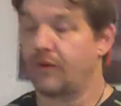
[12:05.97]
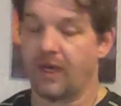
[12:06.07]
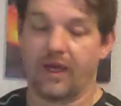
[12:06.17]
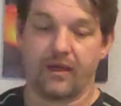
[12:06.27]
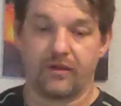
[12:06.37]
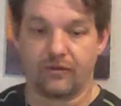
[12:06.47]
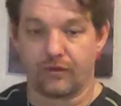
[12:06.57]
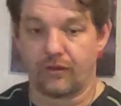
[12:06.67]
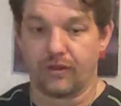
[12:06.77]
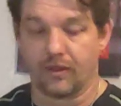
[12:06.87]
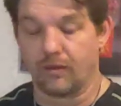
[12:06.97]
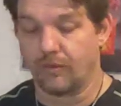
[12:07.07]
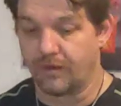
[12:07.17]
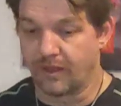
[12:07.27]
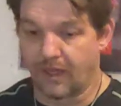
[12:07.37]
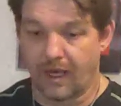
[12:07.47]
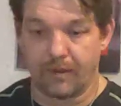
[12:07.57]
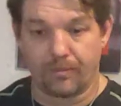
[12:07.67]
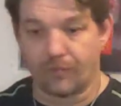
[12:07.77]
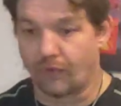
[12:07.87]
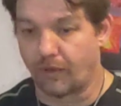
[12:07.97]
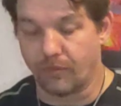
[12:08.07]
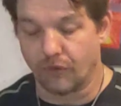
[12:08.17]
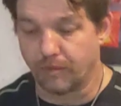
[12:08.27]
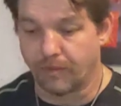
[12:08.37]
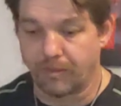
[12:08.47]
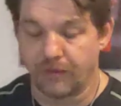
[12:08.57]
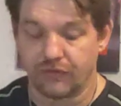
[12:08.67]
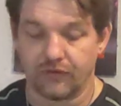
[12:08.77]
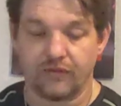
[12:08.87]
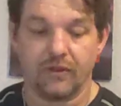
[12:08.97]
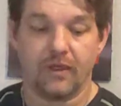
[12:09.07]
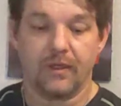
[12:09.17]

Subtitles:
okay, so you're dealing with a guy throwing multiple punches.